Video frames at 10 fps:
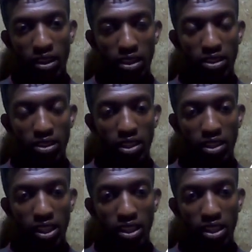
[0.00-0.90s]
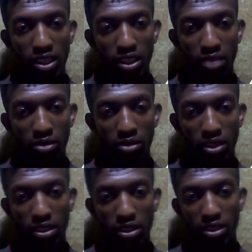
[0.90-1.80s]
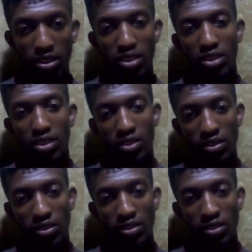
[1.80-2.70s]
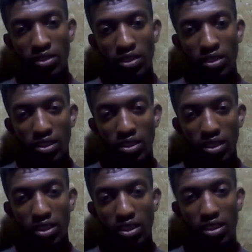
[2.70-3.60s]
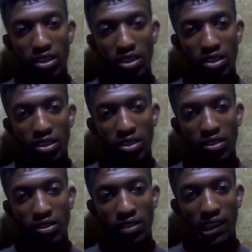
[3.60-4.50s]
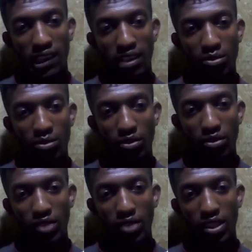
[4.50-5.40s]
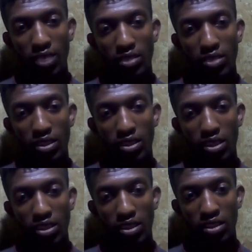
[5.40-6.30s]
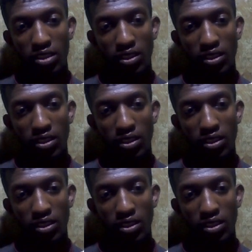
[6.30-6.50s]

Either trending up, nothing here, nothing here. Moving up, it's crazy.